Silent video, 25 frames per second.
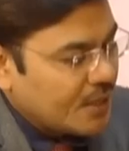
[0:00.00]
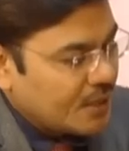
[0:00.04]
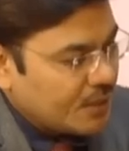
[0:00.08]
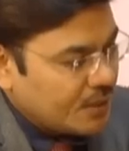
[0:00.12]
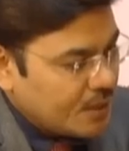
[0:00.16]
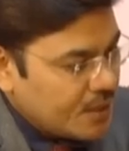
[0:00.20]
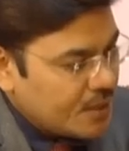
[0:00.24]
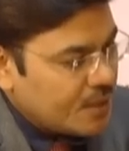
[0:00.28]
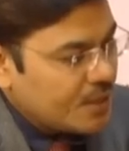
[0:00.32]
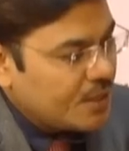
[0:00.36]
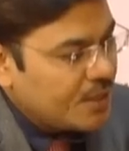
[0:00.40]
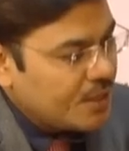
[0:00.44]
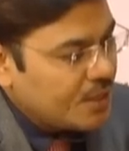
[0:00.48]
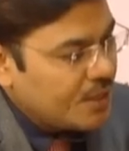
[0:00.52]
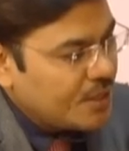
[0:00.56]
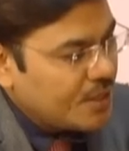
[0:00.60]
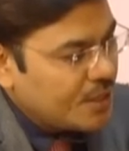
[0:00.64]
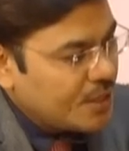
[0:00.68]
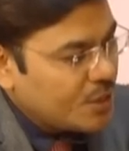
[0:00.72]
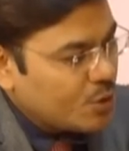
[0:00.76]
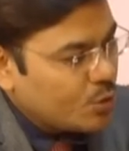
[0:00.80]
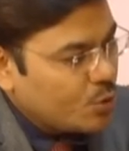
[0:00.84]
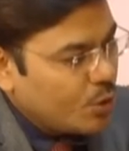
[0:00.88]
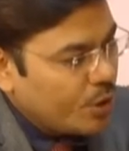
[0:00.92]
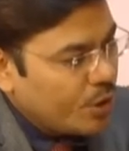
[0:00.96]
this decision
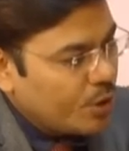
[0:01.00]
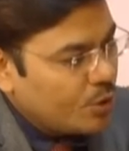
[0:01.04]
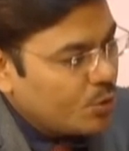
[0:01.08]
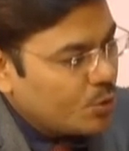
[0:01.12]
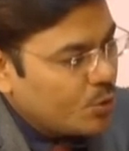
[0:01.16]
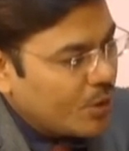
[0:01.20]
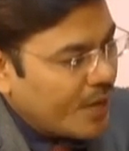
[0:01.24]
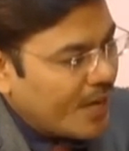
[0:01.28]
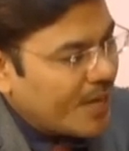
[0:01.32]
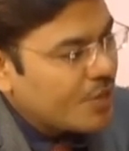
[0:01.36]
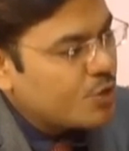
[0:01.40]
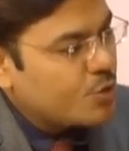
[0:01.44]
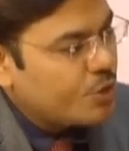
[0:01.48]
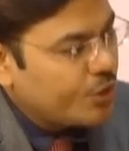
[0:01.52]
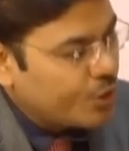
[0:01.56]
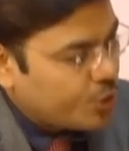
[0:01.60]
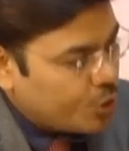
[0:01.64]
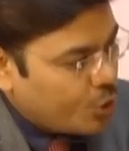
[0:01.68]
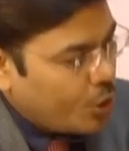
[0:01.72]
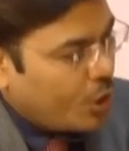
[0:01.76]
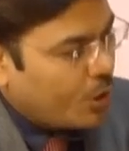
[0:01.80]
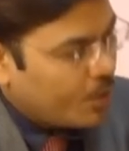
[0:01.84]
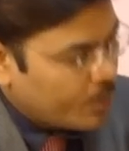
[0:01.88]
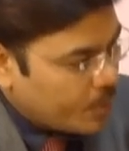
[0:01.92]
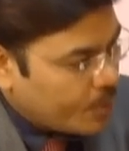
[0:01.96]
is going to actually
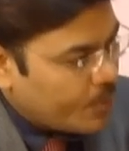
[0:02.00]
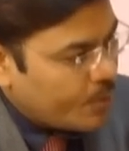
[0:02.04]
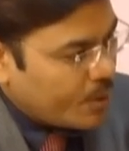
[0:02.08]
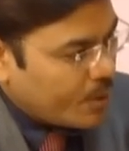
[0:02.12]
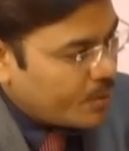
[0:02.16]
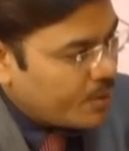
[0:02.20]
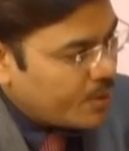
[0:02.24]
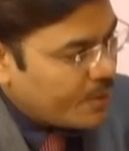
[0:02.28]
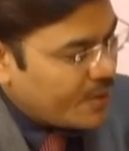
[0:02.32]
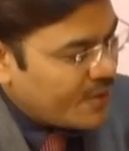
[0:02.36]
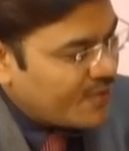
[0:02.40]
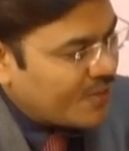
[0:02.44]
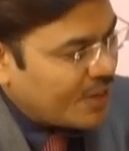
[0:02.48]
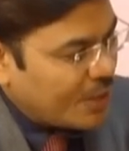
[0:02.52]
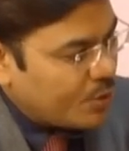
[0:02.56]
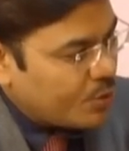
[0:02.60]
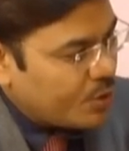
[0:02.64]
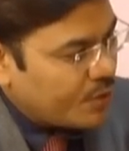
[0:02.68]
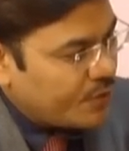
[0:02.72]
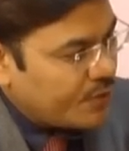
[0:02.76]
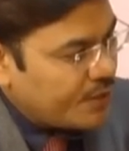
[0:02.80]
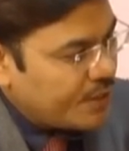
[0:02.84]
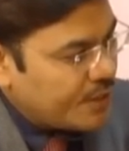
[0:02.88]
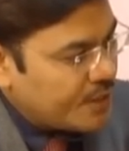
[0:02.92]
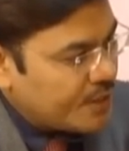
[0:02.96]
solve the problem of
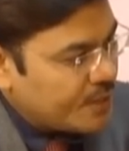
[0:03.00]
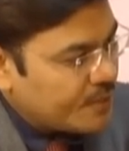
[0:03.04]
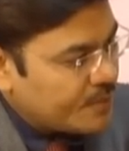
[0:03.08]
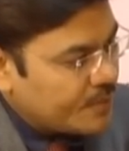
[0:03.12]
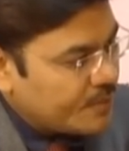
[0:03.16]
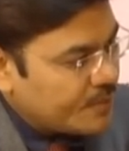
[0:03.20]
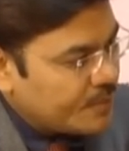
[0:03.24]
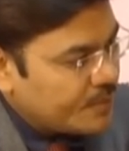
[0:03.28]
counterfeits?